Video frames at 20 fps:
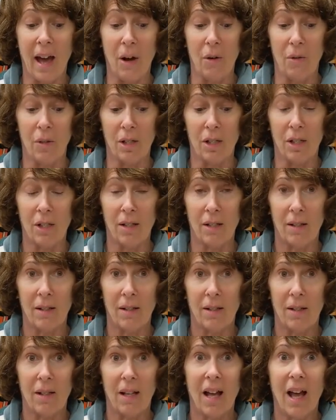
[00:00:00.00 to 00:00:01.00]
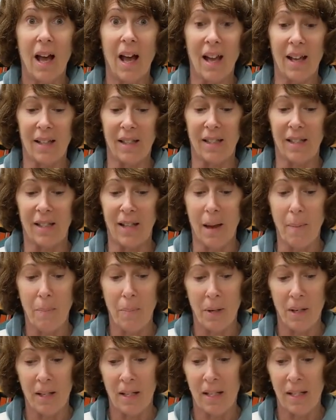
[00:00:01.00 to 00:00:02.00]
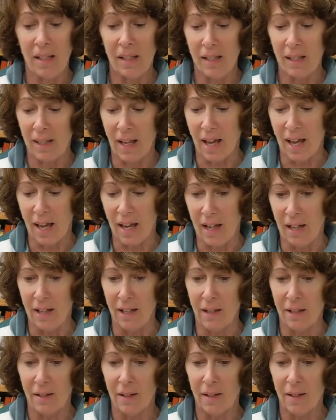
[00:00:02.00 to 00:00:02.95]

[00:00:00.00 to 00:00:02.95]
out. I step inside.